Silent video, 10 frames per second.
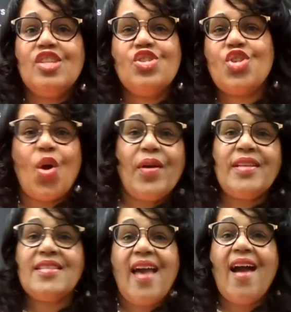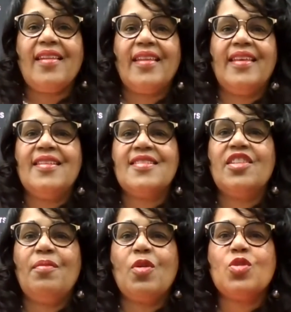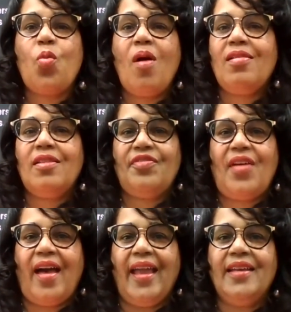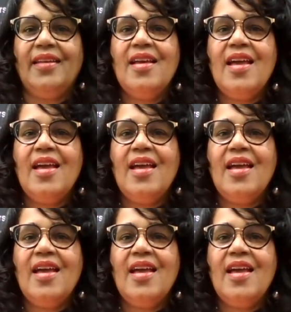Joe and Sally isn't the most qualified,